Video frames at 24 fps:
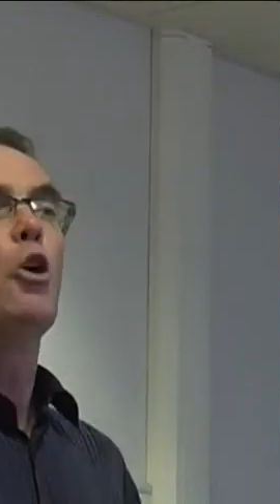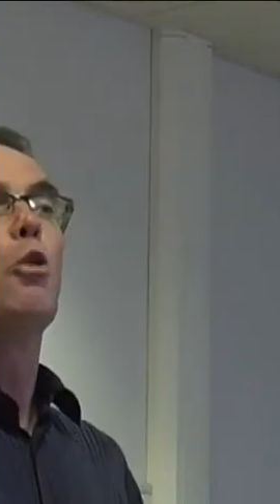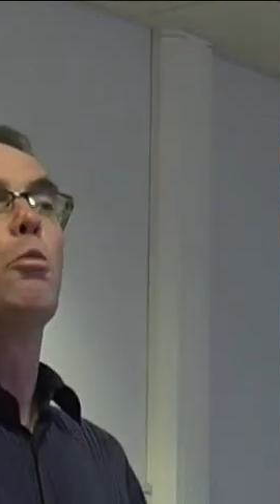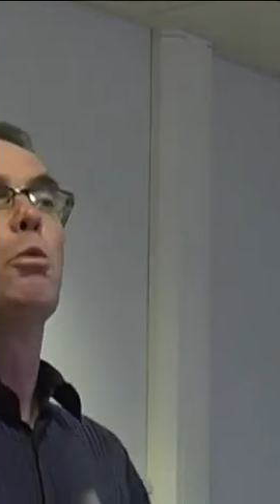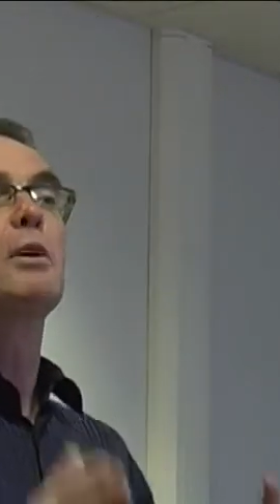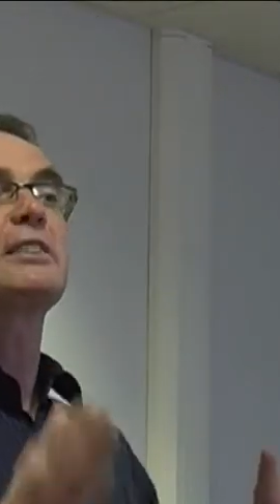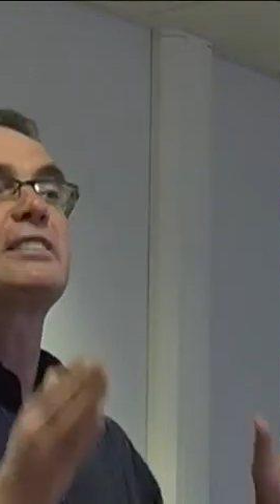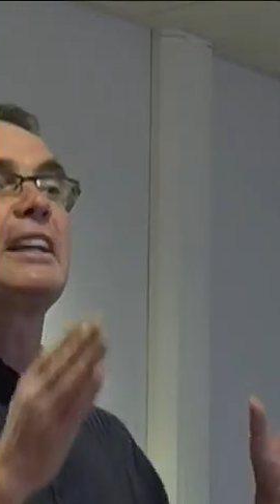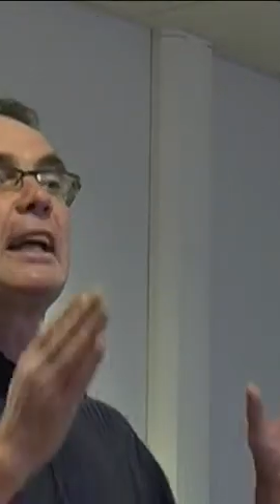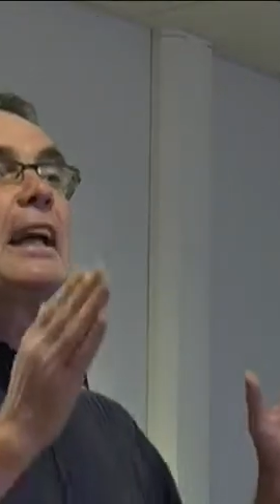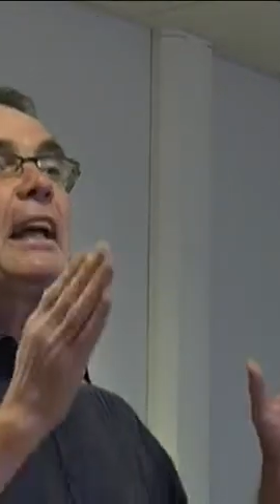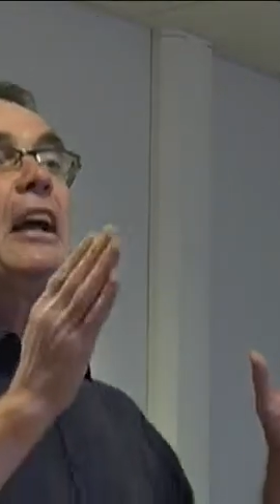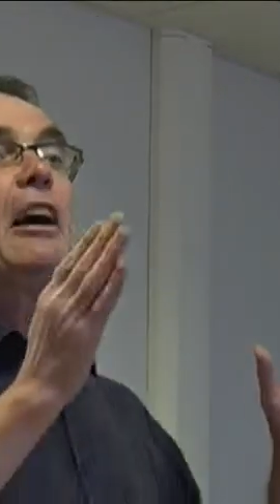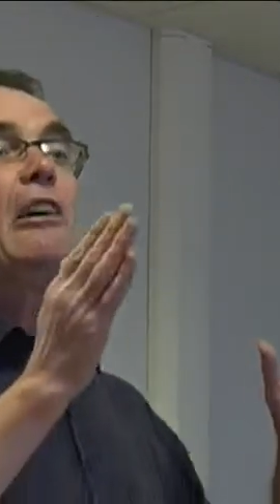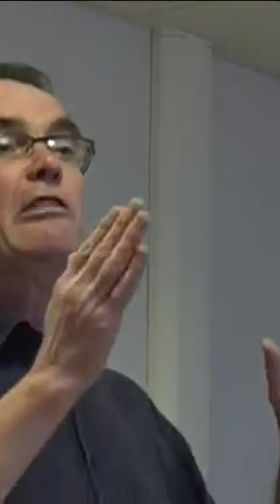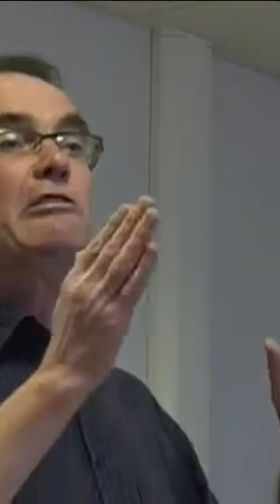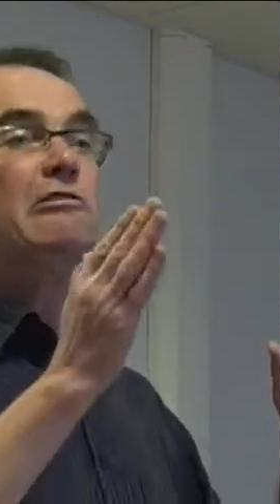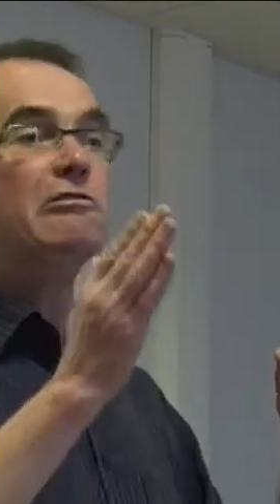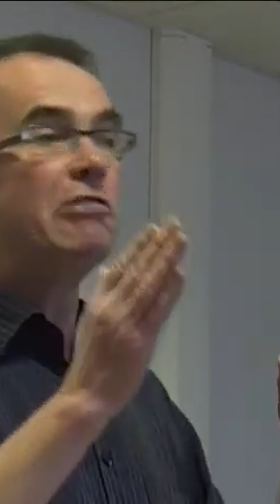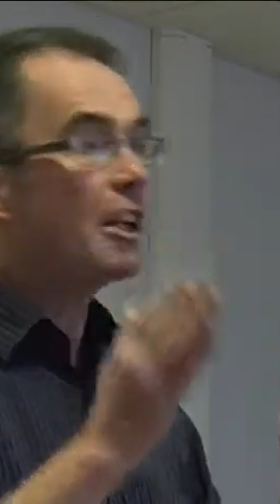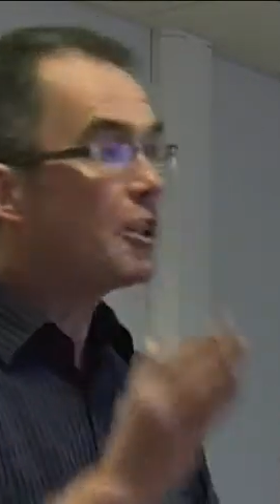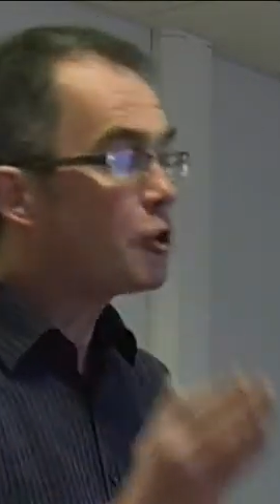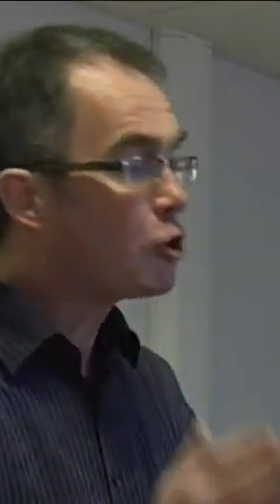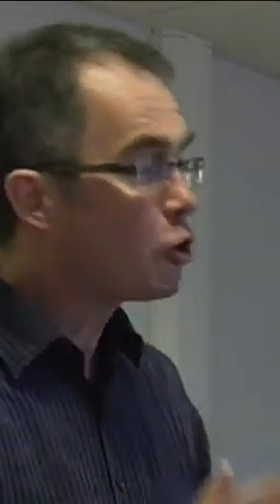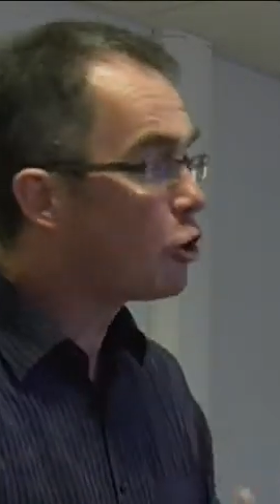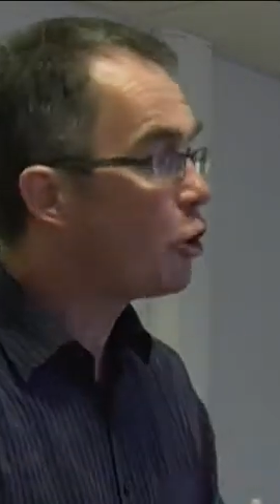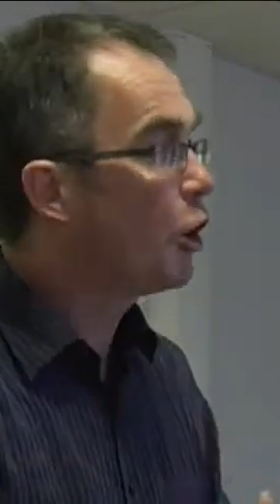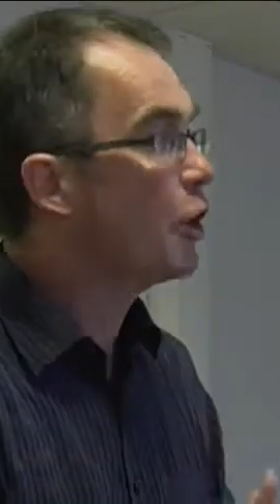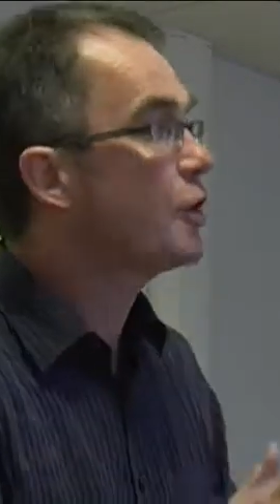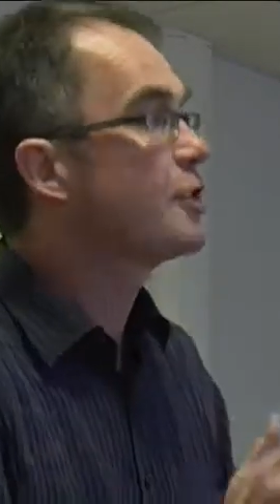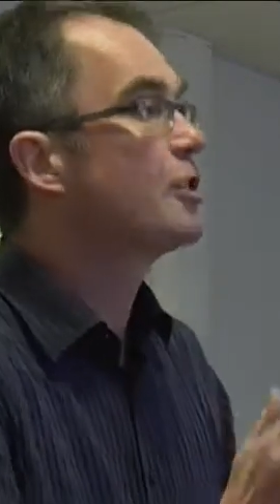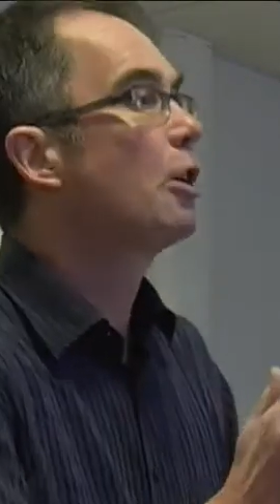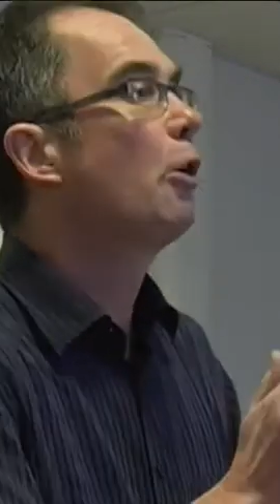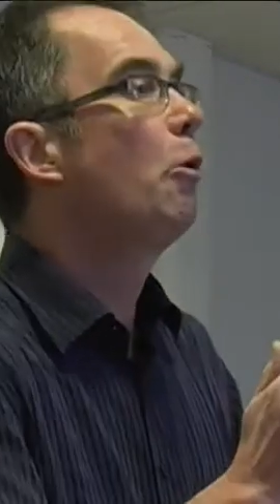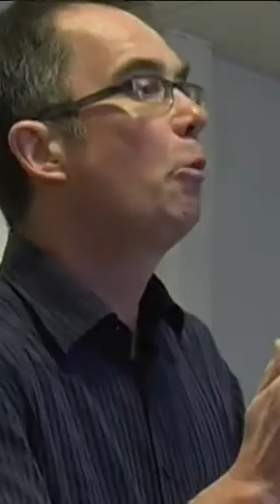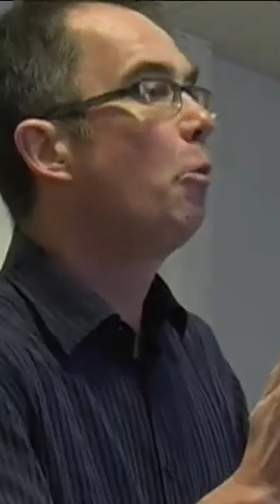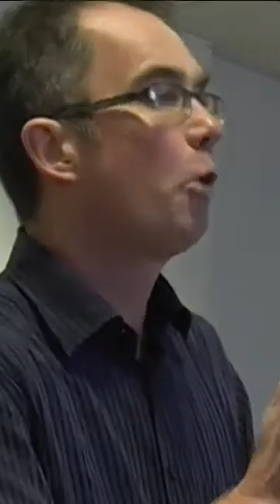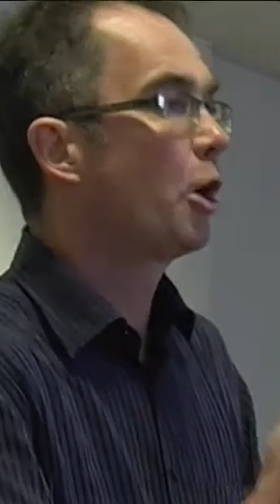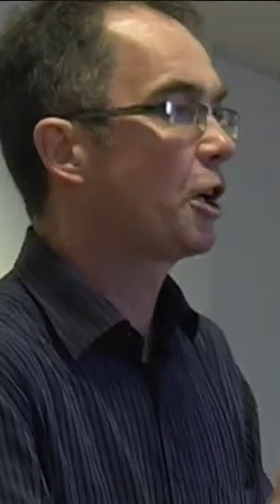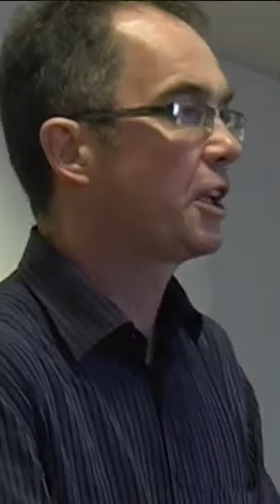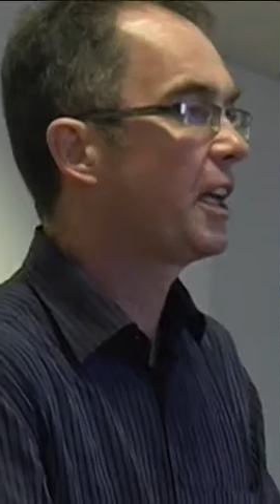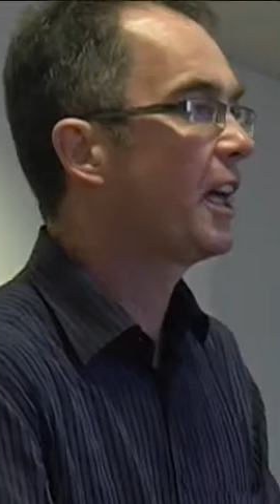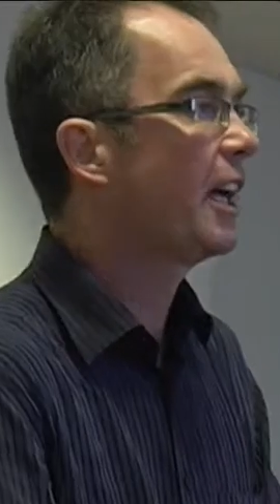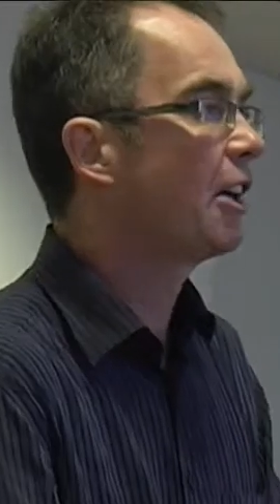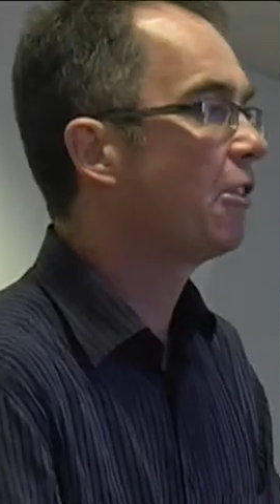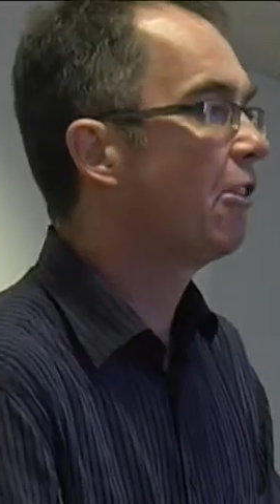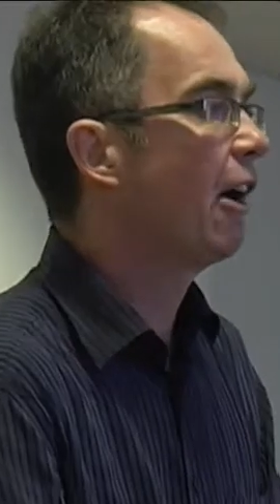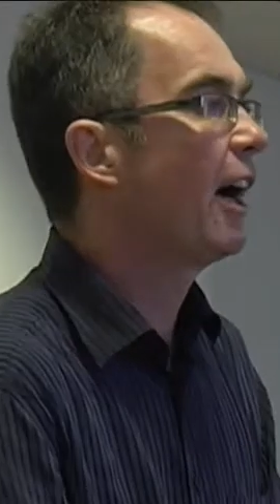was a literate
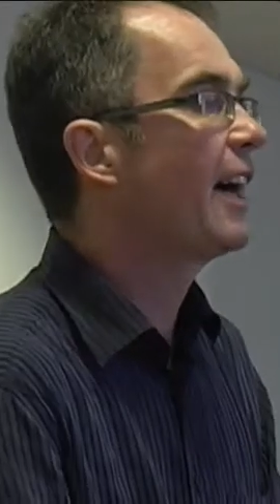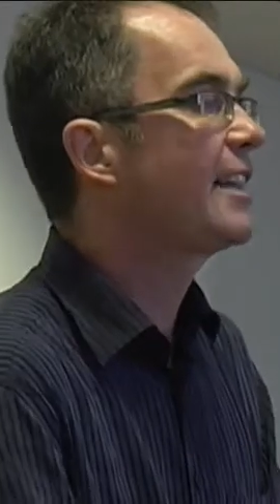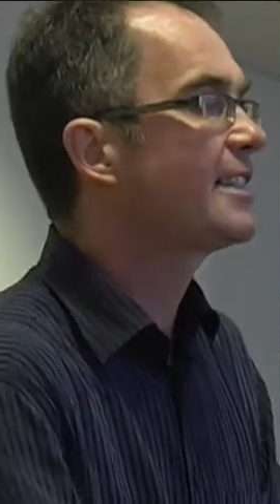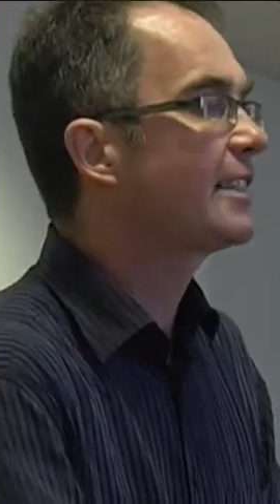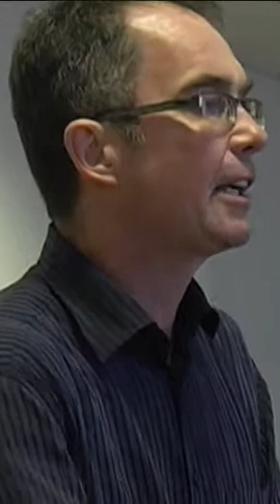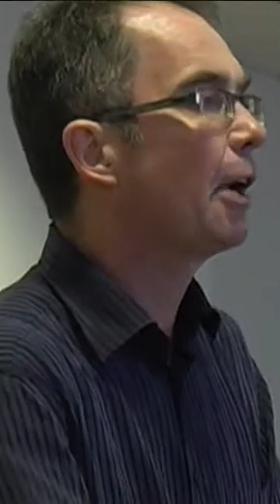working class,